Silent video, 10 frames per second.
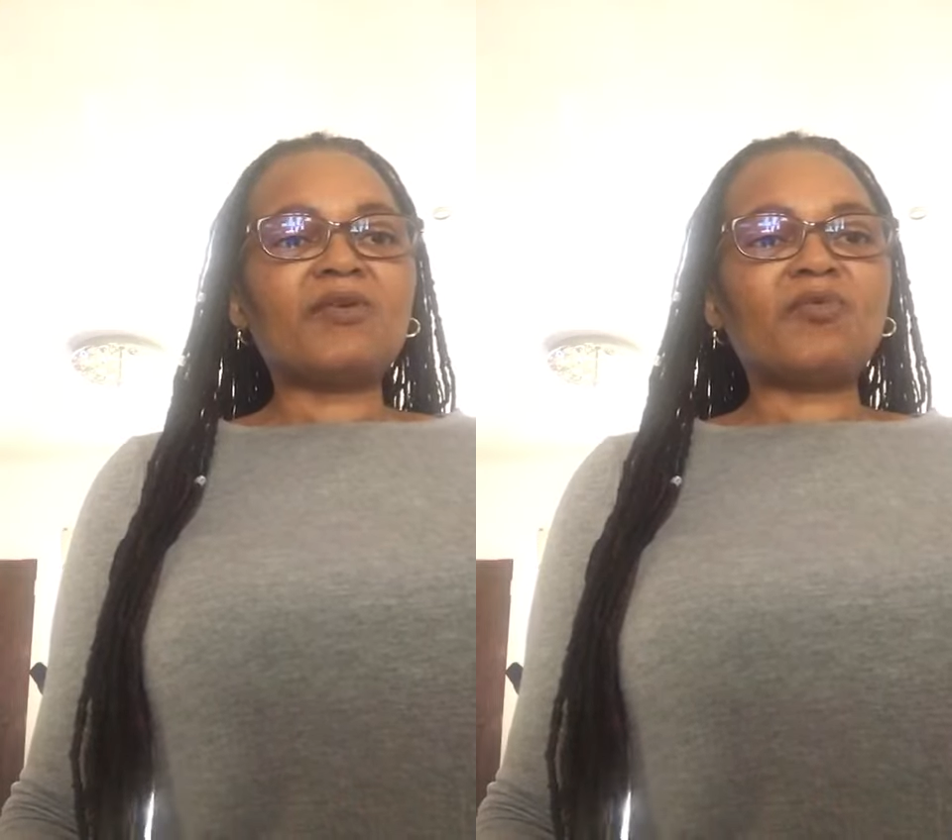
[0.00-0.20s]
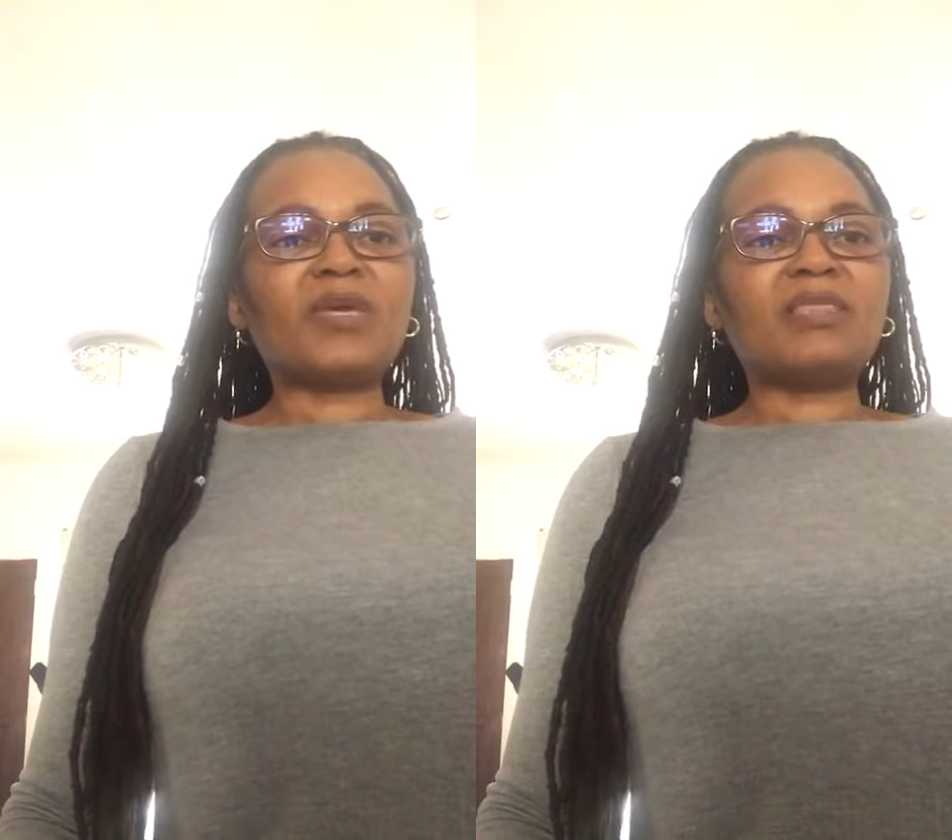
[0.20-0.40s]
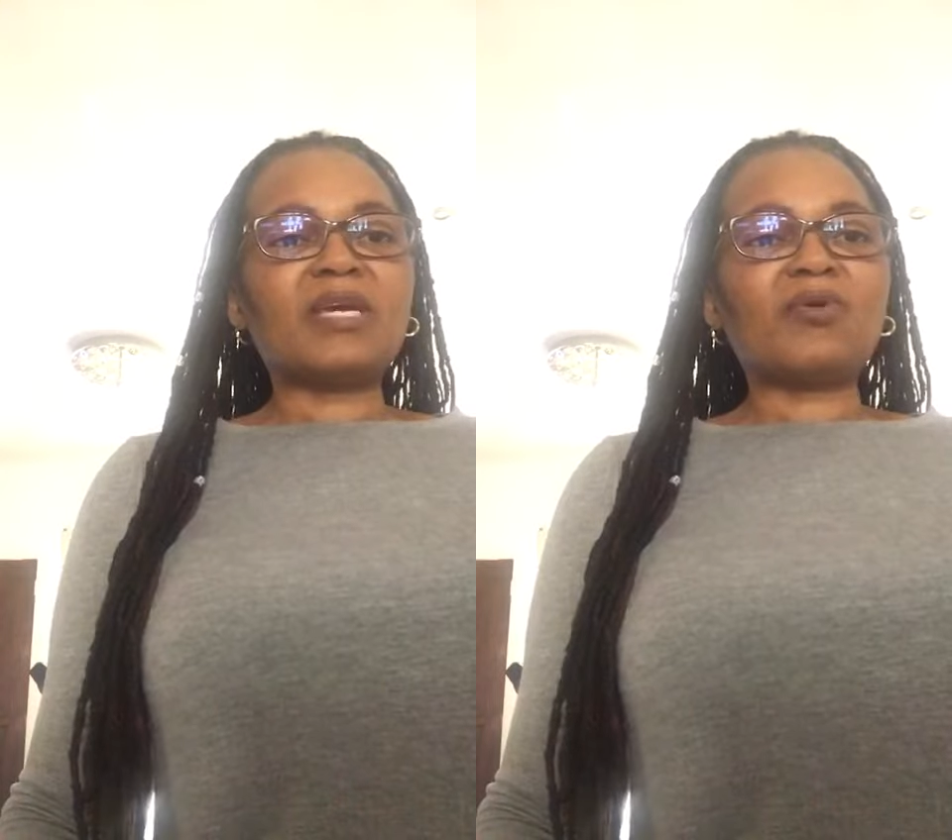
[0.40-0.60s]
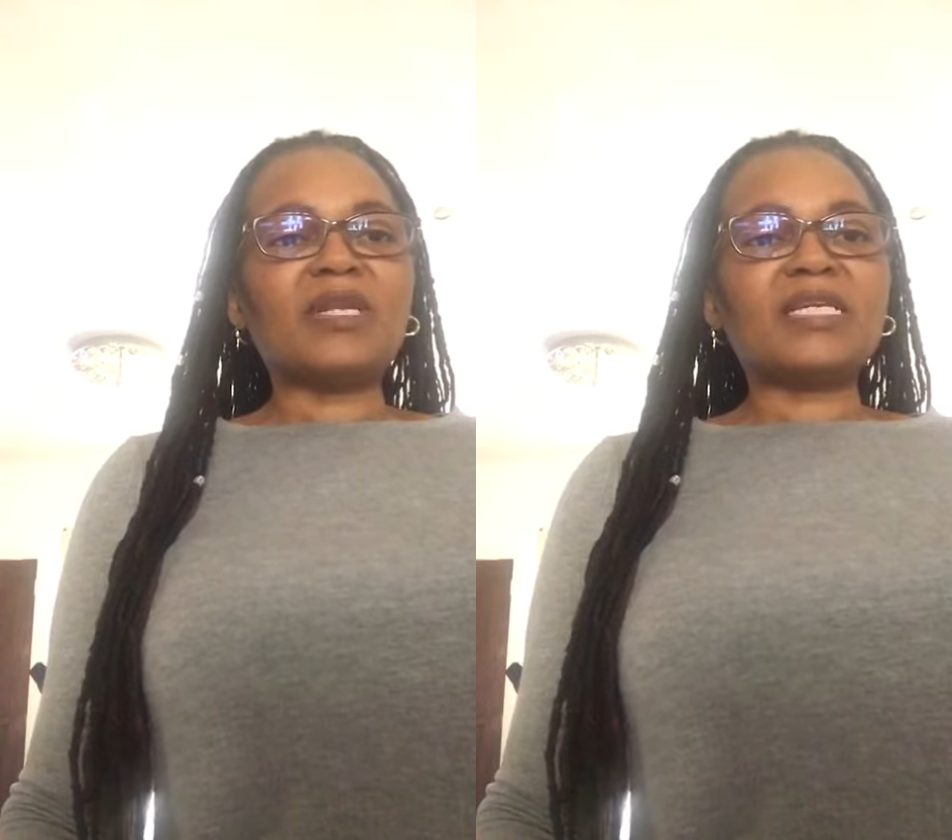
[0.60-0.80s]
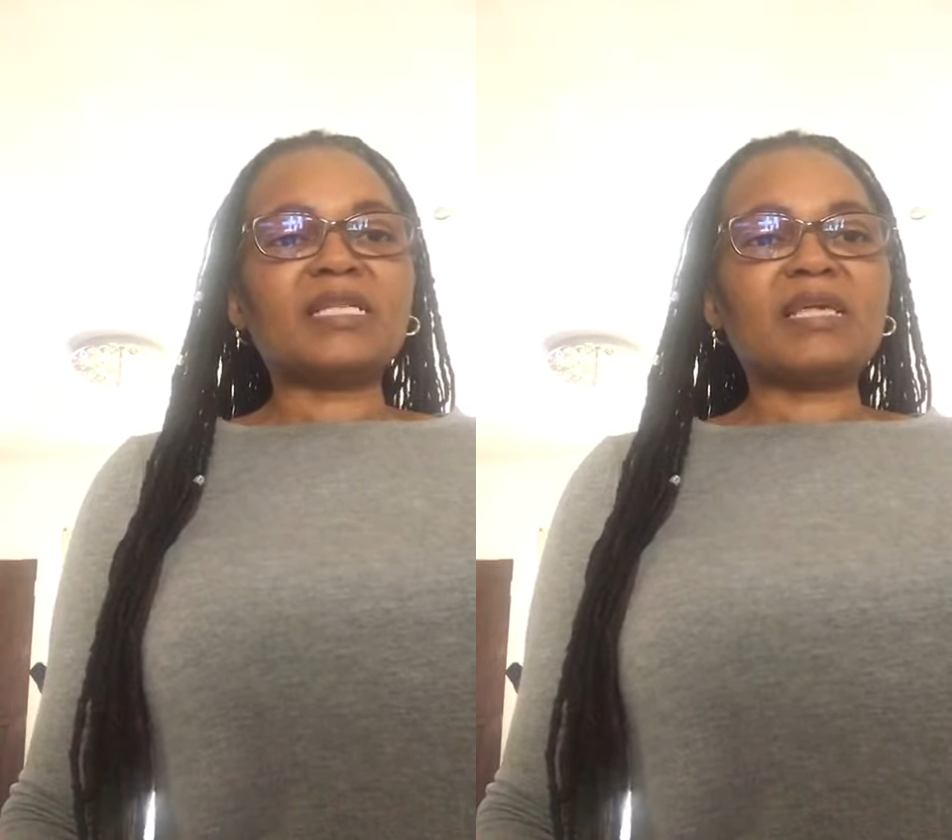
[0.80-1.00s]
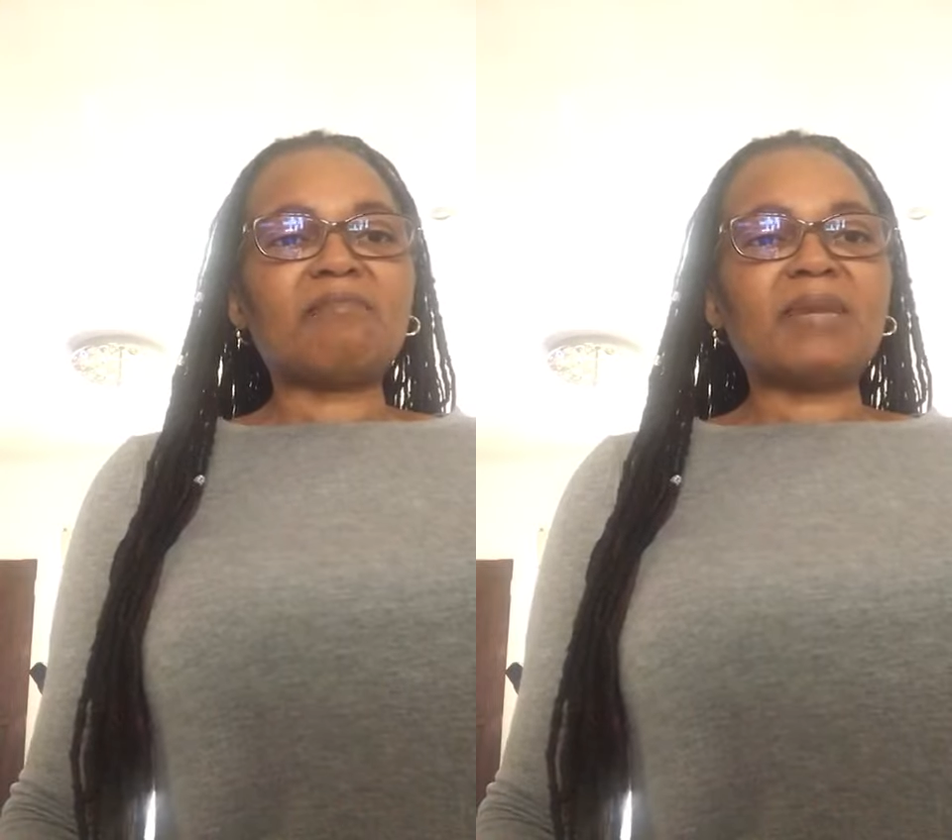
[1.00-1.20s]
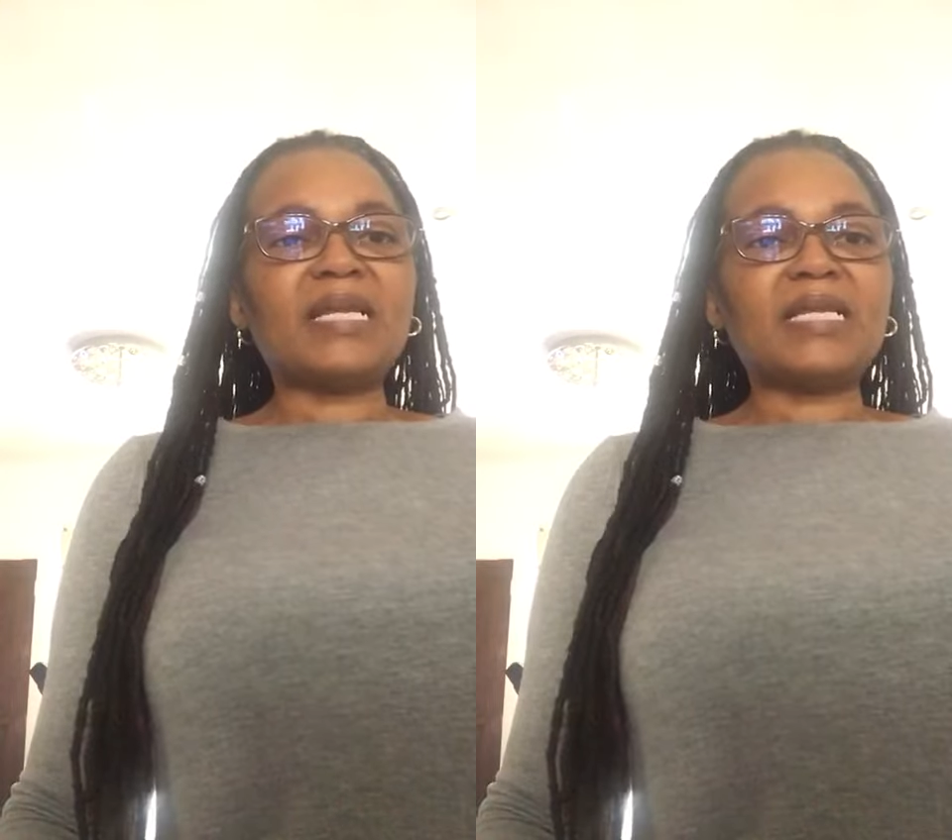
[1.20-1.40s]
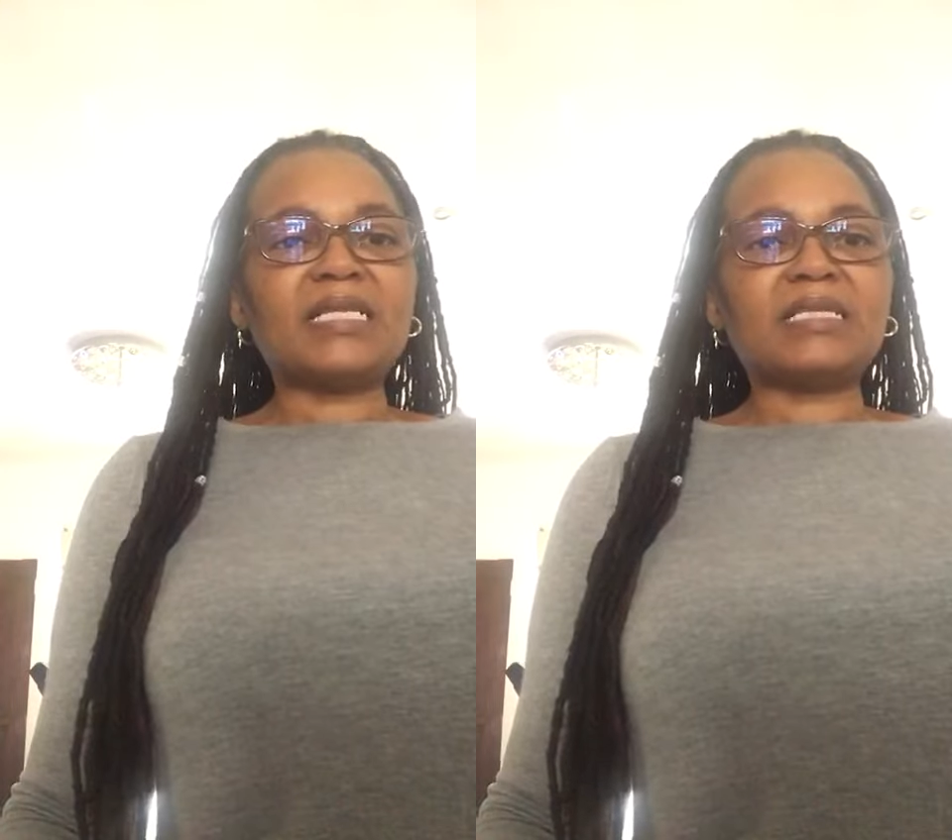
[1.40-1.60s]
when they collect their
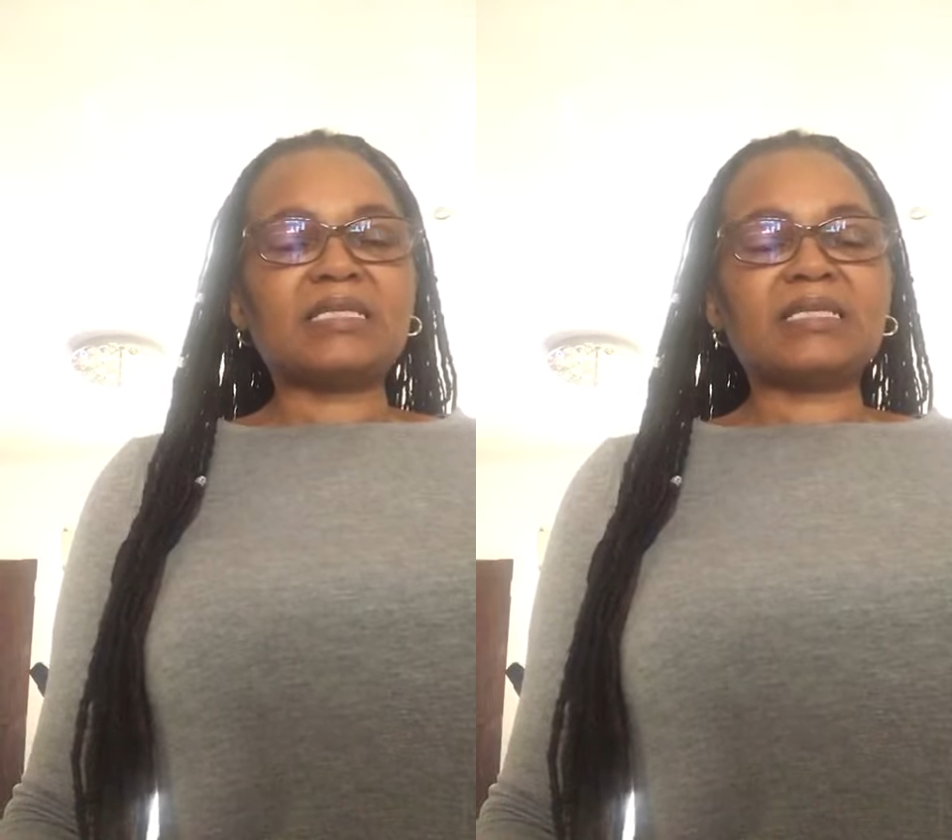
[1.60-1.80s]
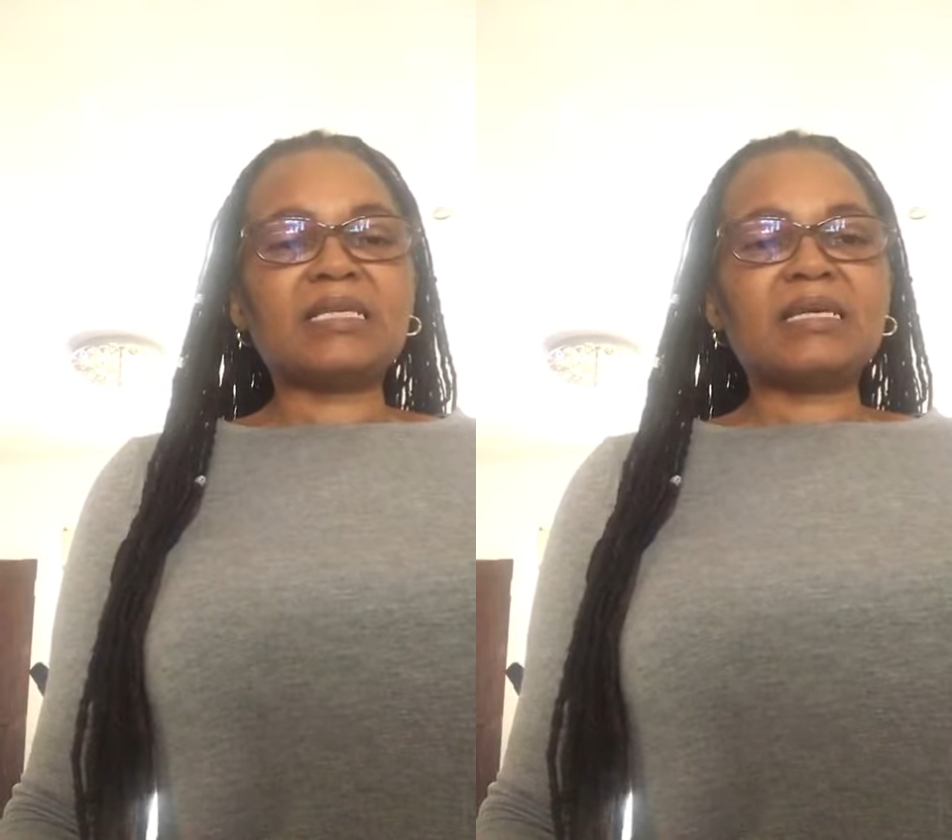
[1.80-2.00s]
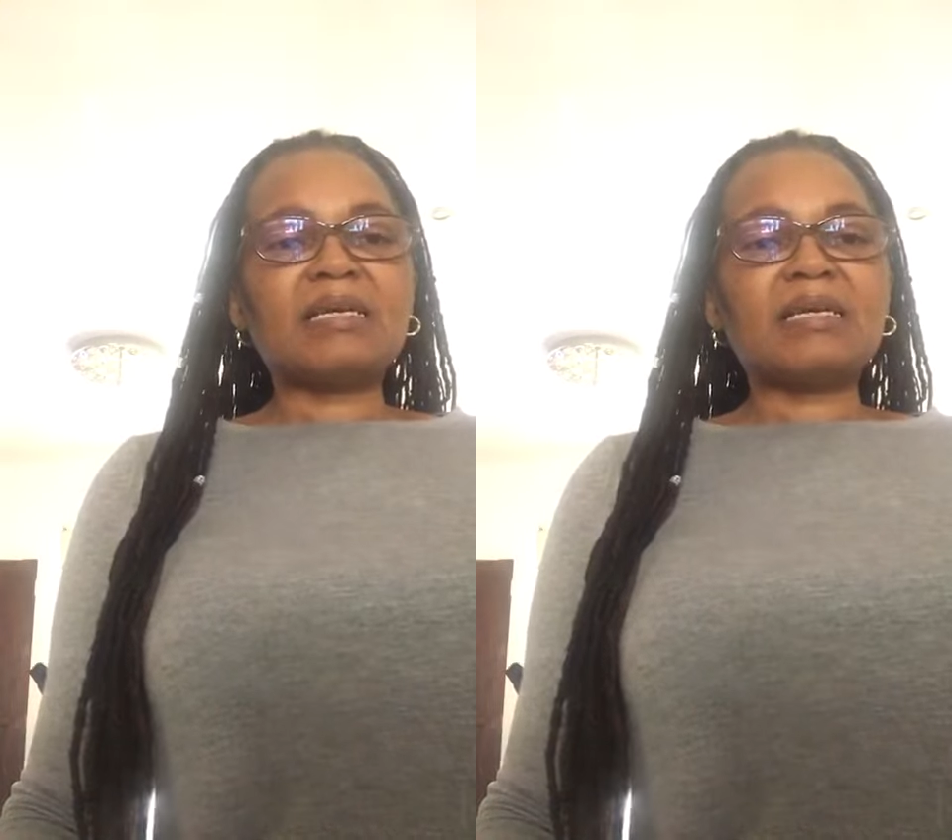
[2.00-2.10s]
monies.